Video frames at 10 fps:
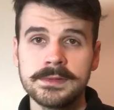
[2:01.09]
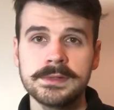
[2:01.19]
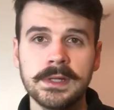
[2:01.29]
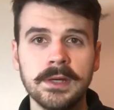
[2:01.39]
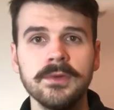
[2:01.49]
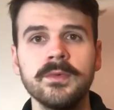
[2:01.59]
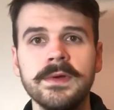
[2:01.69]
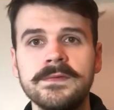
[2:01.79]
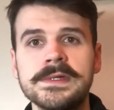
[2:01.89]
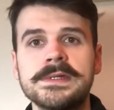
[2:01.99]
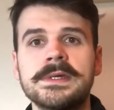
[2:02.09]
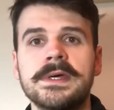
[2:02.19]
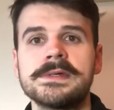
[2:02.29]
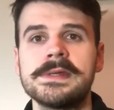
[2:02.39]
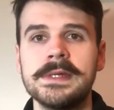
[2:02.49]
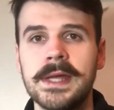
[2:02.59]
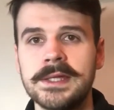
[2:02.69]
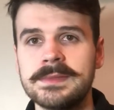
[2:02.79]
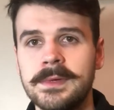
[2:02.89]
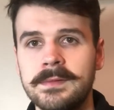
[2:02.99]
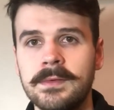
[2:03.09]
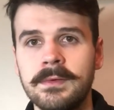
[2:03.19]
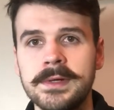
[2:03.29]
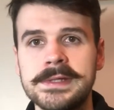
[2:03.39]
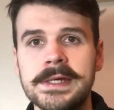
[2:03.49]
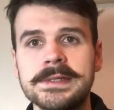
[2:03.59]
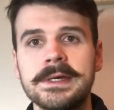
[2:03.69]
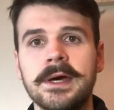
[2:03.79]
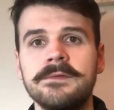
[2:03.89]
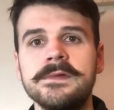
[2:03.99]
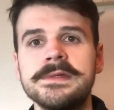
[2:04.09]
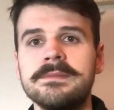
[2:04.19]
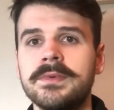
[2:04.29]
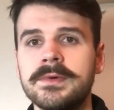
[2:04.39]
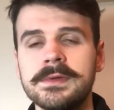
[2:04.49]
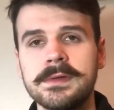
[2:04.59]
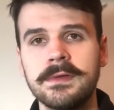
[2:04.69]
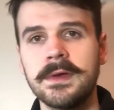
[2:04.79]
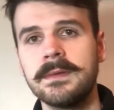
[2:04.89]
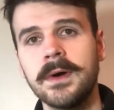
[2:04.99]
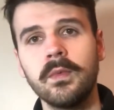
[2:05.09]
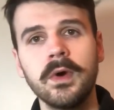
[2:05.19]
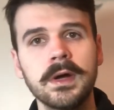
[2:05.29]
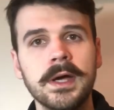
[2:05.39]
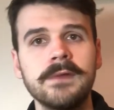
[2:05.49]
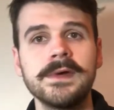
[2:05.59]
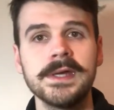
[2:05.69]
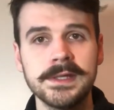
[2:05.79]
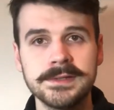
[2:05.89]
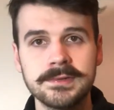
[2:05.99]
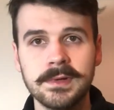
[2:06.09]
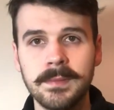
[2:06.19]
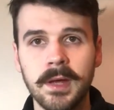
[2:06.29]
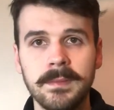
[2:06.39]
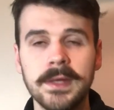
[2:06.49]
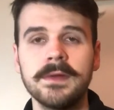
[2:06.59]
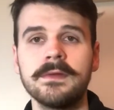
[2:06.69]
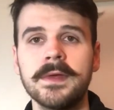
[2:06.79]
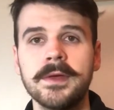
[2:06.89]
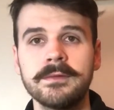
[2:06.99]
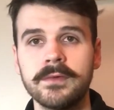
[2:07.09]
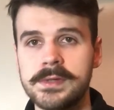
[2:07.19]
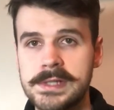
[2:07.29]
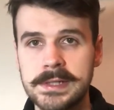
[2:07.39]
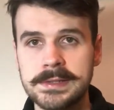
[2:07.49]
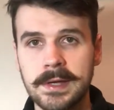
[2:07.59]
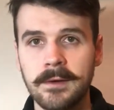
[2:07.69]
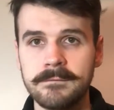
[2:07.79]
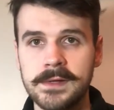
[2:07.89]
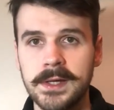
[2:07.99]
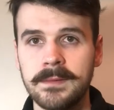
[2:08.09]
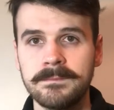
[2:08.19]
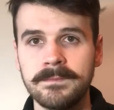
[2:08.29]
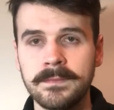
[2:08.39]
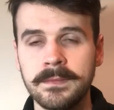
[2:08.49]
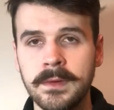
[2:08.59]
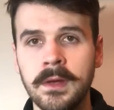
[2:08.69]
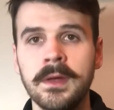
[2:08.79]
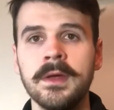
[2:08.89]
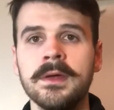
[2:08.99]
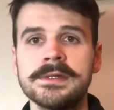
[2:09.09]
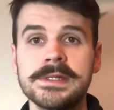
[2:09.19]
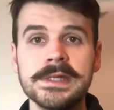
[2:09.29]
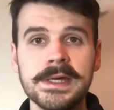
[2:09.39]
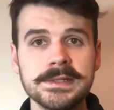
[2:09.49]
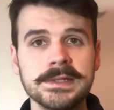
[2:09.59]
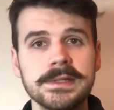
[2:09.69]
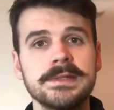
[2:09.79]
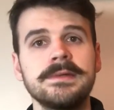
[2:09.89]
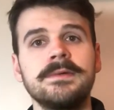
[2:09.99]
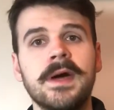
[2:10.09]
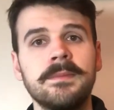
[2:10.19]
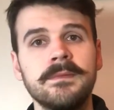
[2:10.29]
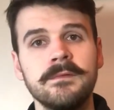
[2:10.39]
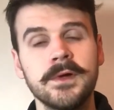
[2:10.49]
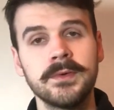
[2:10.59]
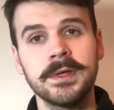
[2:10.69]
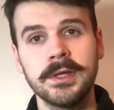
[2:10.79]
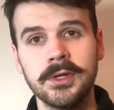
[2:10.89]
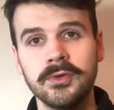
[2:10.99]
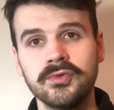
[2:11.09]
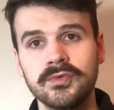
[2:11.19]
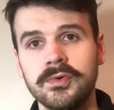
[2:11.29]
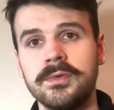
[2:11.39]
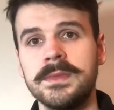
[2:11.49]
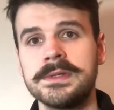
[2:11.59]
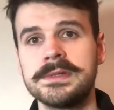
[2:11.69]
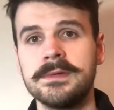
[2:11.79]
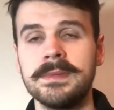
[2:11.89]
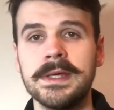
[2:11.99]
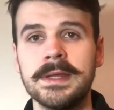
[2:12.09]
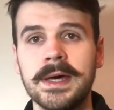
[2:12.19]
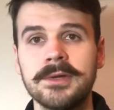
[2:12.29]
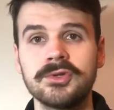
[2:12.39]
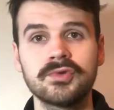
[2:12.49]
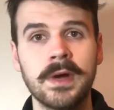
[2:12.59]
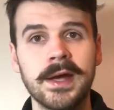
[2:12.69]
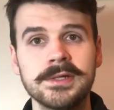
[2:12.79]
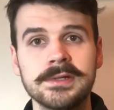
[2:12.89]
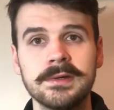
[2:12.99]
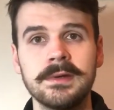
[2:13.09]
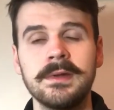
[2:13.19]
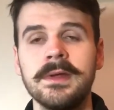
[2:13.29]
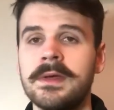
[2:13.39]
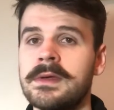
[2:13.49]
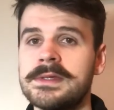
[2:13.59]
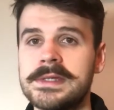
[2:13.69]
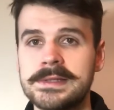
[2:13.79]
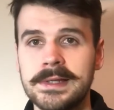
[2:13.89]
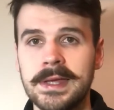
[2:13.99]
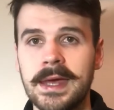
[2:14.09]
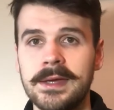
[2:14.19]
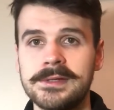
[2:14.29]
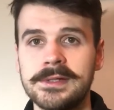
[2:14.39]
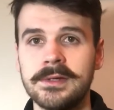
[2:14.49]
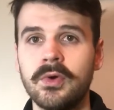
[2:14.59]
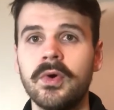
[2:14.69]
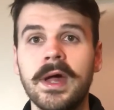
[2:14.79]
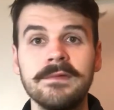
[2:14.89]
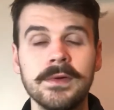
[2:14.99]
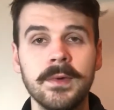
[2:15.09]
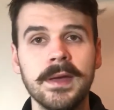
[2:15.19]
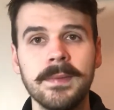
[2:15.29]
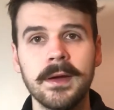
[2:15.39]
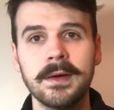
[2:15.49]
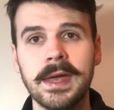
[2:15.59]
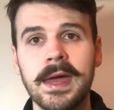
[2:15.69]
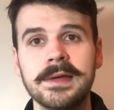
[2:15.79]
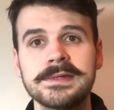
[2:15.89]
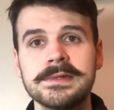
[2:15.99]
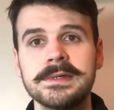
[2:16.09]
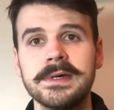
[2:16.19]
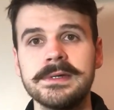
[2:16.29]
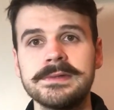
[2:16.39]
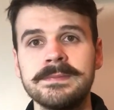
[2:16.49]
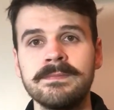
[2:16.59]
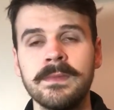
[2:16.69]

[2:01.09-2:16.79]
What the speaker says: So now that we've discussed the anatomy of the rotator cuff, it's important to think about what kind of a history might make you think of a rotator cuff tear. So tears tend to happen following acute trauma, so be that traction, dislocation, or heavy weight-bearing exercise.